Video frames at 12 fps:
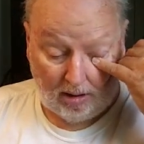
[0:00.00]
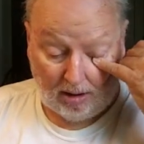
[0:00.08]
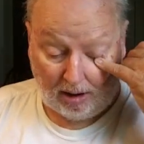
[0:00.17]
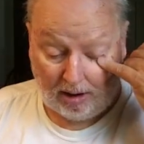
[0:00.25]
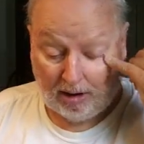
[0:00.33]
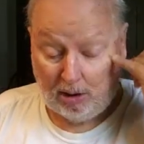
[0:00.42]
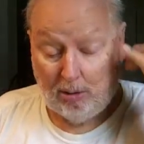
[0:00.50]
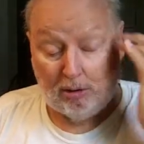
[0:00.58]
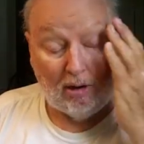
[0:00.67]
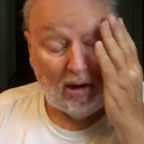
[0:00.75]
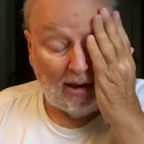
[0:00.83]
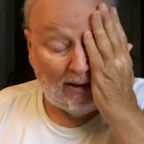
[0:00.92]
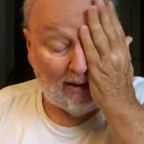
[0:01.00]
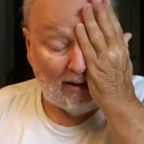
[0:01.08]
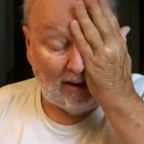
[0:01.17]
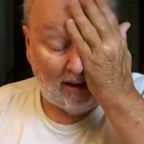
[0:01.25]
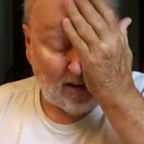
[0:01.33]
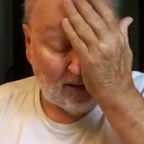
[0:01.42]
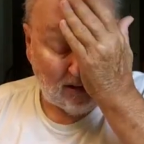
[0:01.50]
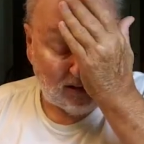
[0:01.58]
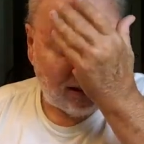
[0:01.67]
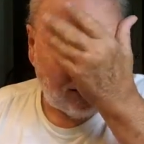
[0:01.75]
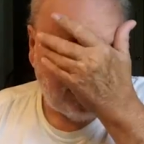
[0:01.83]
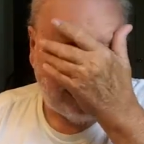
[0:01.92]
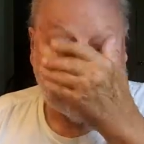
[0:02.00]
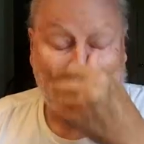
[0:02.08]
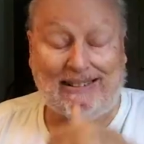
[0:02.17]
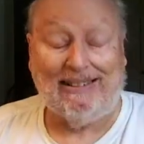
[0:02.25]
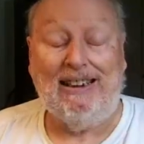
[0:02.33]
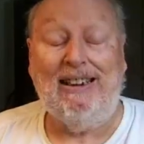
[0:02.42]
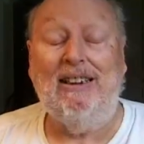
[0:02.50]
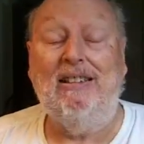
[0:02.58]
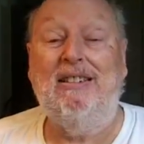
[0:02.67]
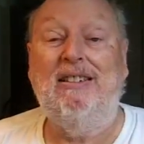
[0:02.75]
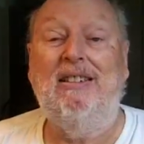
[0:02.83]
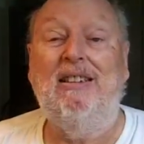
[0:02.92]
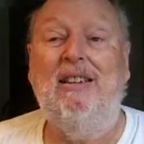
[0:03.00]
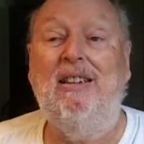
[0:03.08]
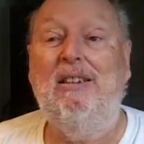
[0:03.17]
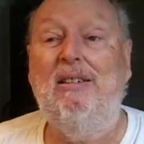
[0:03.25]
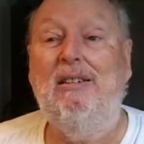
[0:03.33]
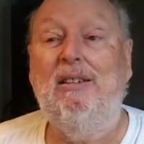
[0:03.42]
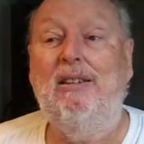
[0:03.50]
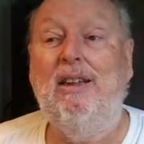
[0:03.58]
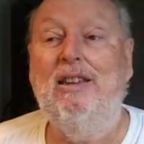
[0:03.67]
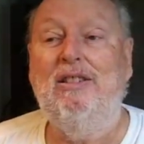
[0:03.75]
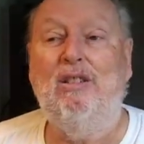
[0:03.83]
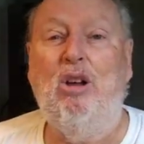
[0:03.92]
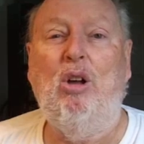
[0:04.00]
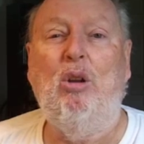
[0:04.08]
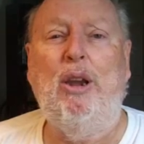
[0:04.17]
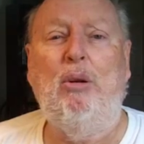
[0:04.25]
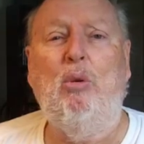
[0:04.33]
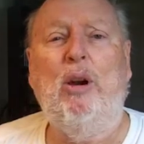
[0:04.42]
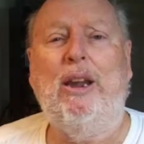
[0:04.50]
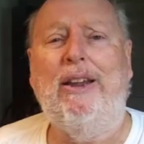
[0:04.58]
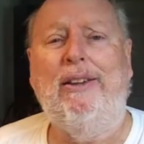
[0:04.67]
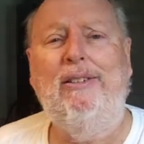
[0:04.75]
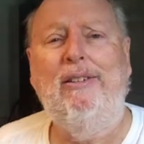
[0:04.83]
going to go into a lot of details. Just suffice to say, it's installed and working.